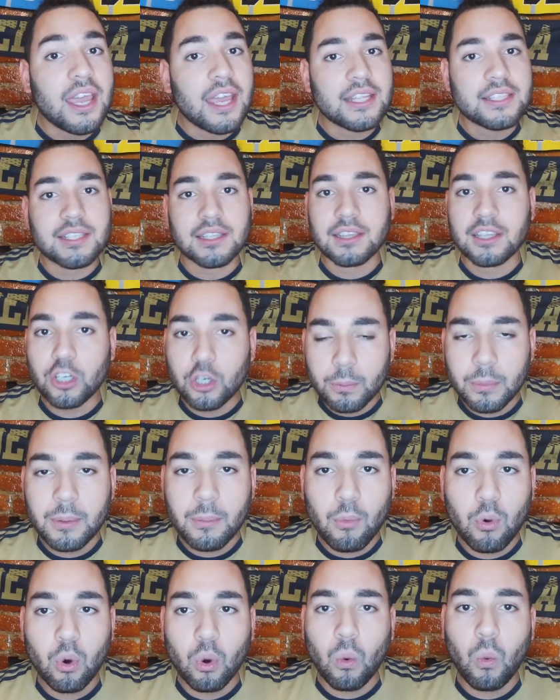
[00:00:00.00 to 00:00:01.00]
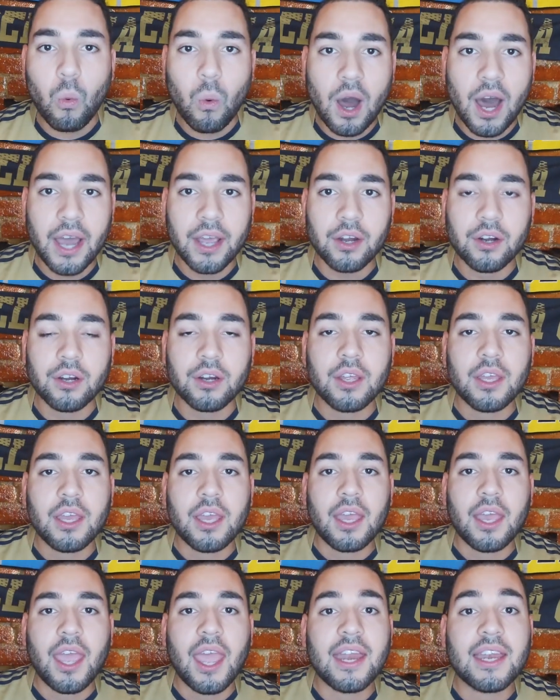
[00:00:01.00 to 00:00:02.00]
It's a little bit more wider,
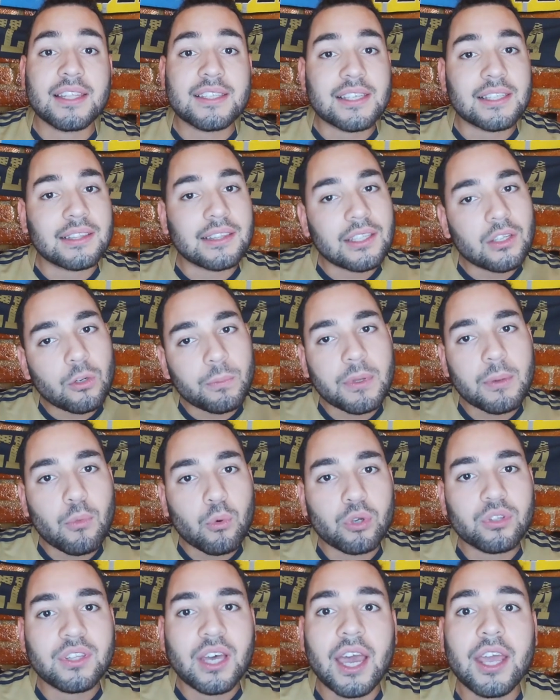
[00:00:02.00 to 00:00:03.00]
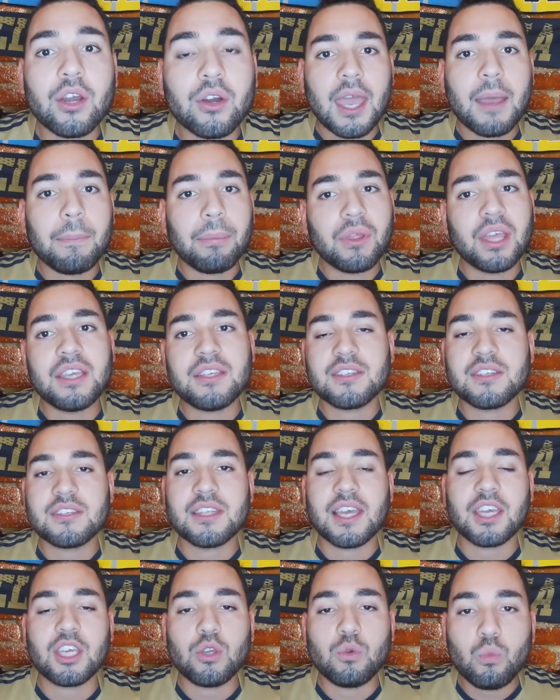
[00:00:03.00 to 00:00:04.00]
and it's a little bit more tighter in places
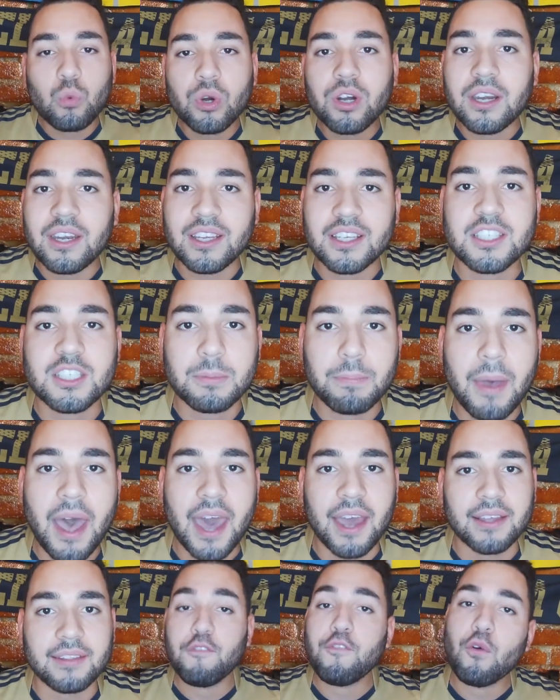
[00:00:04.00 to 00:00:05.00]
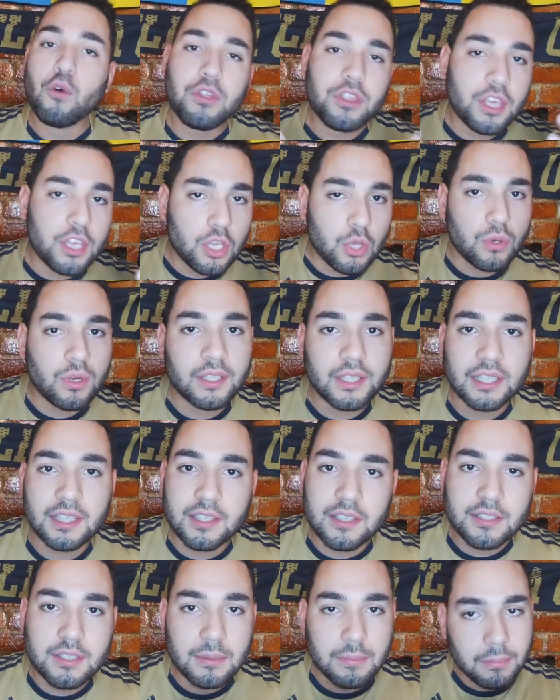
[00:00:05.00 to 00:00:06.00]
that you wouldn't expect. For the Union, that
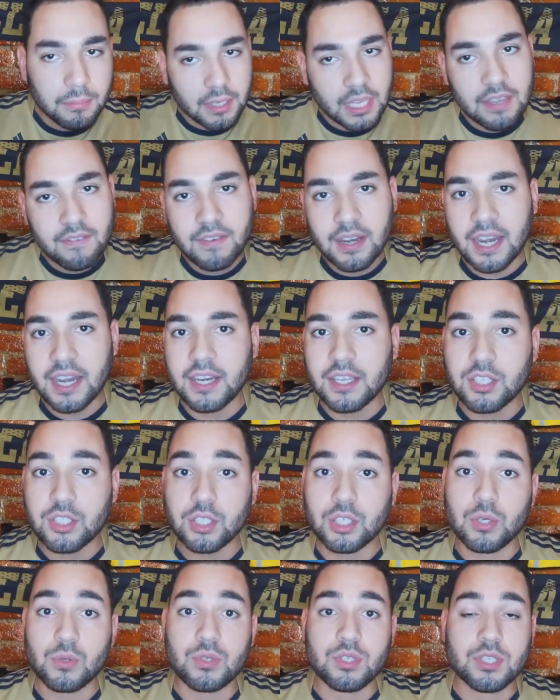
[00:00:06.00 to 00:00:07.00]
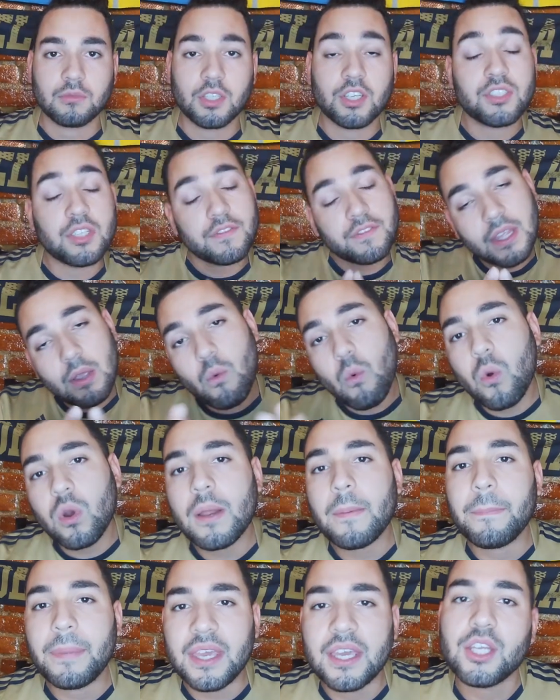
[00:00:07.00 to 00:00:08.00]
doesn't give it any excuse, because if they
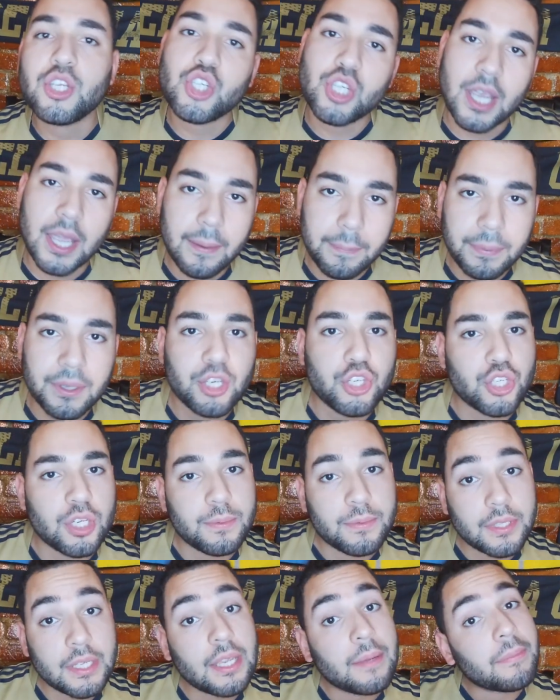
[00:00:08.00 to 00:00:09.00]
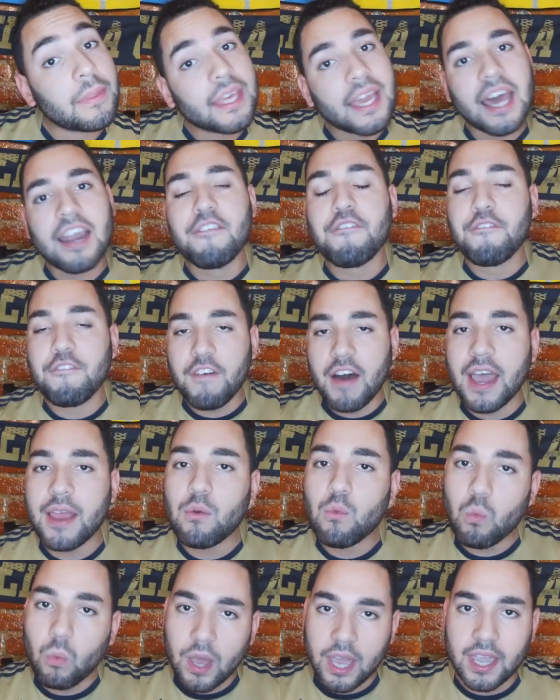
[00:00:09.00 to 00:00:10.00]
want to be a championship team, they got to
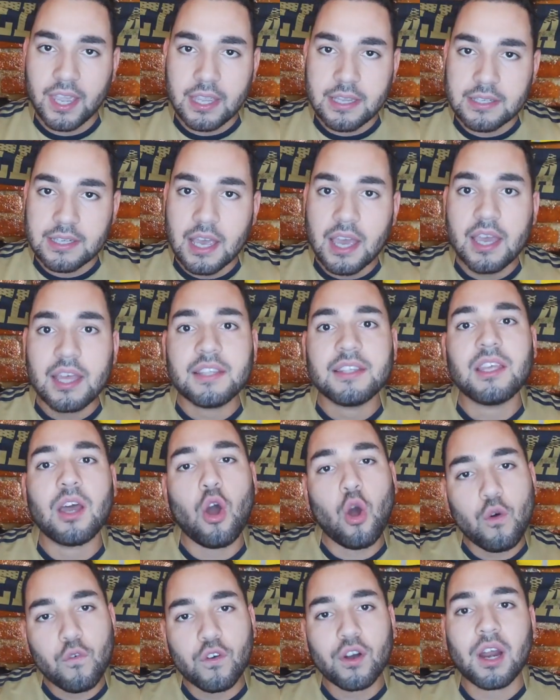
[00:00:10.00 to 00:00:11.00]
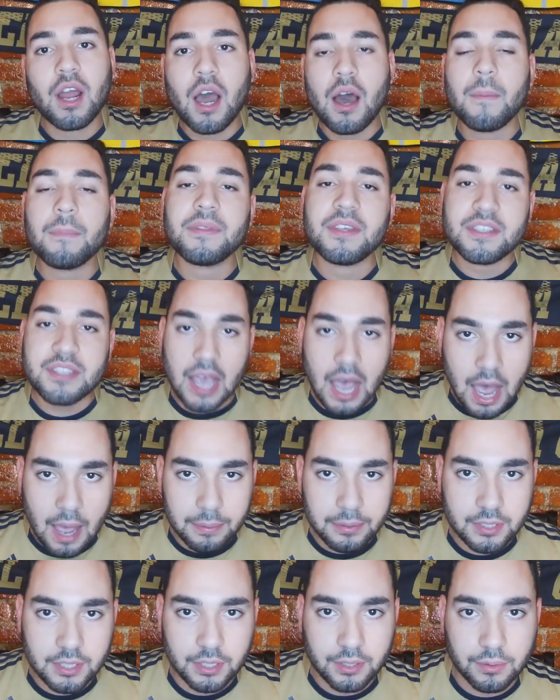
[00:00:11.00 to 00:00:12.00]
find ways to overcome these
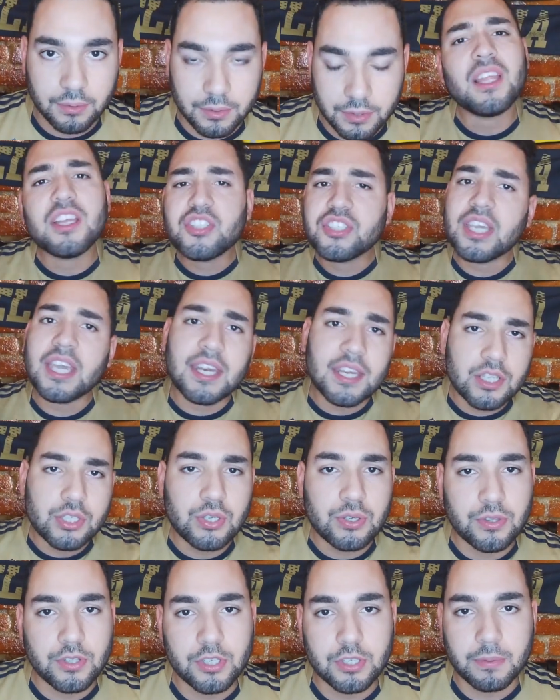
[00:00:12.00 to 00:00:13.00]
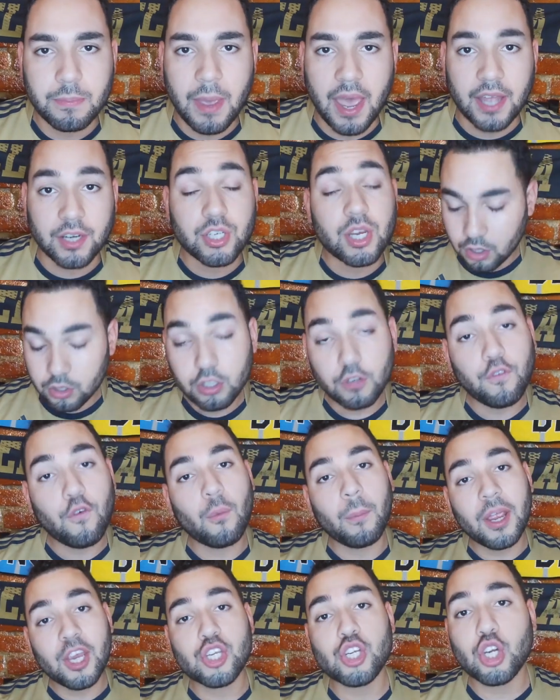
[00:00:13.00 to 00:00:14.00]
obstacles. So let's get into this match. The
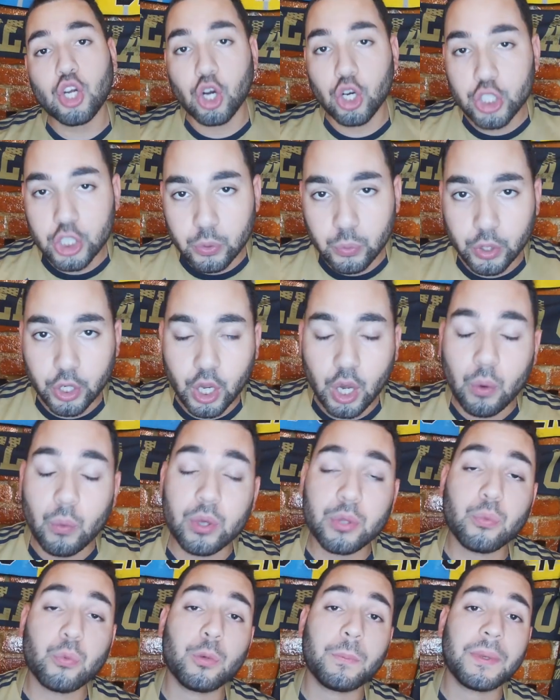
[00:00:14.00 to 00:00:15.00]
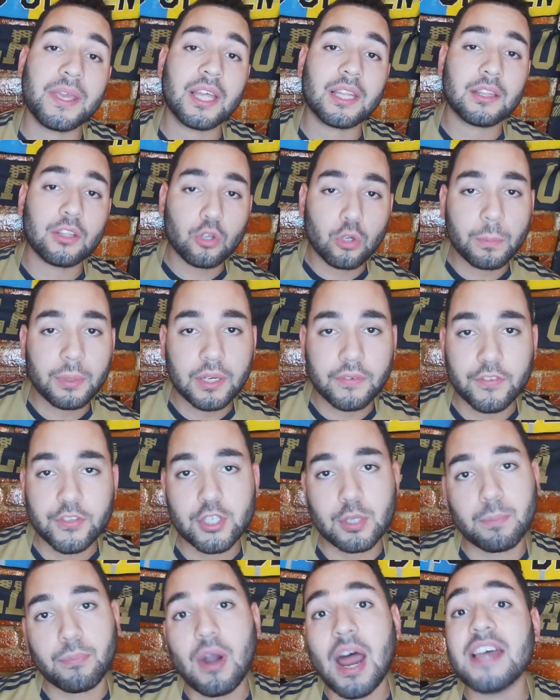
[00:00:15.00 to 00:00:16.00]
formation Kircher would go with would be a little bit of a
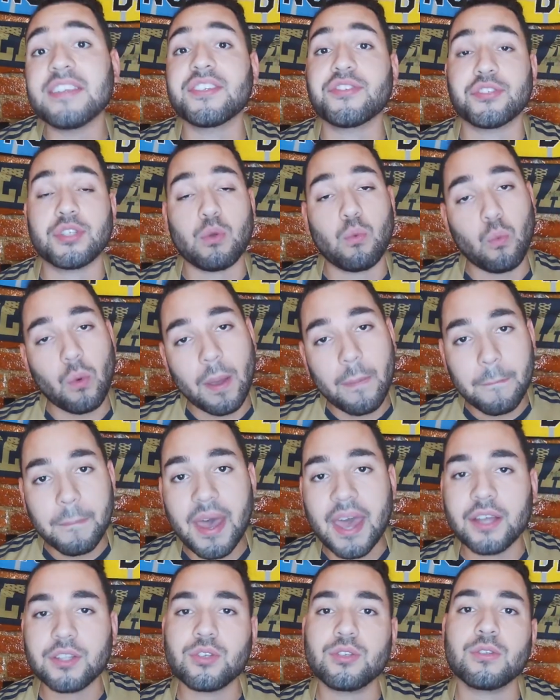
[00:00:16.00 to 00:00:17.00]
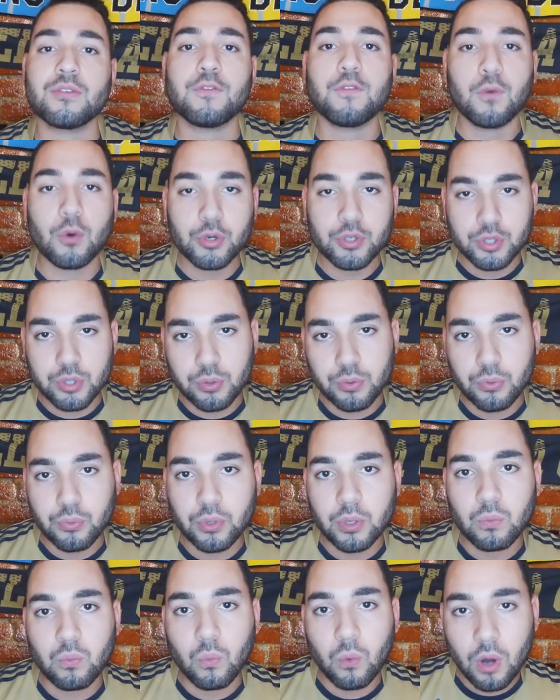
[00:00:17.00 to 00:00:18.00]
surprise as he went back to the
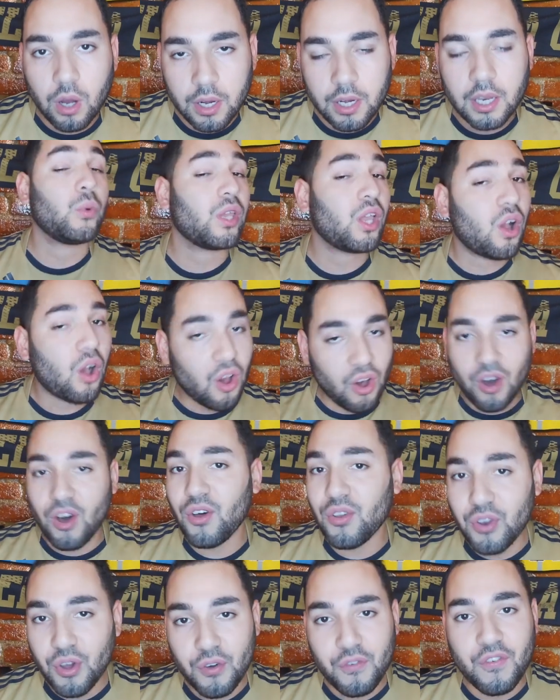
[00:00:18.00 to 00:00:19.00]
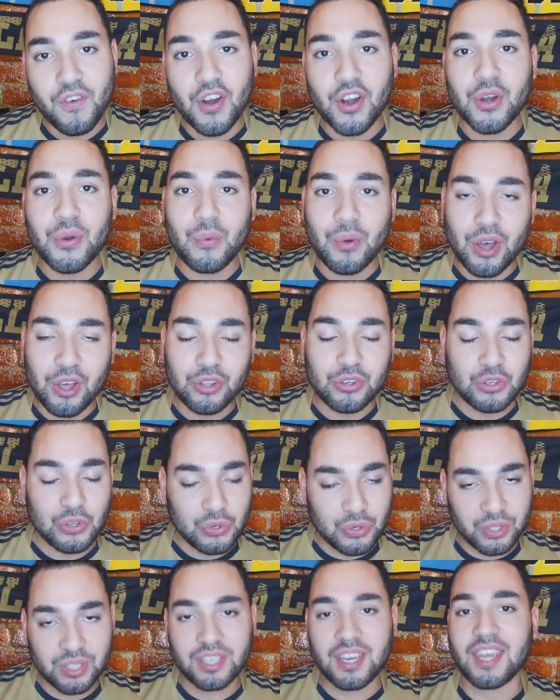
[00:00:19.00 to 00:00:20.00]
4-2-3-1 we all know very well in
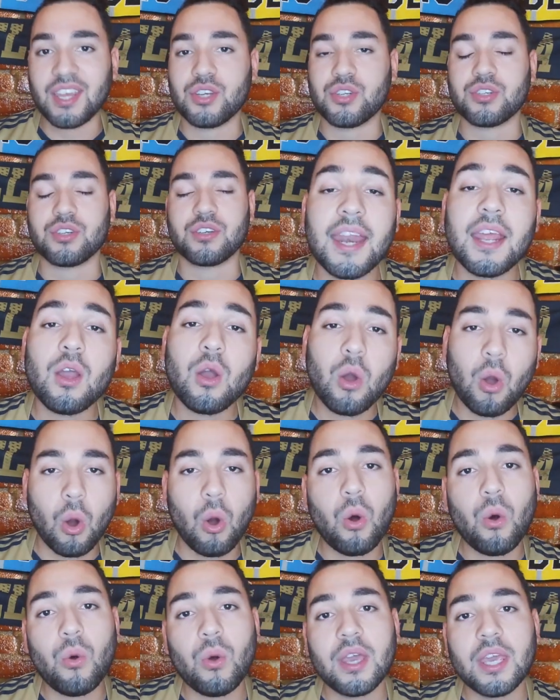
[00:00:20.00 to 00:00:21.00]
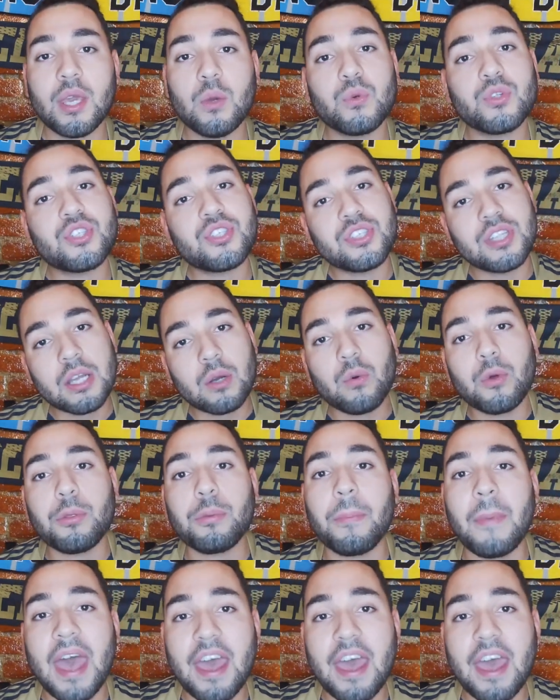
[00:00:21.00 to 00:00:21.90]
Union Nation. And in goal, he would stick with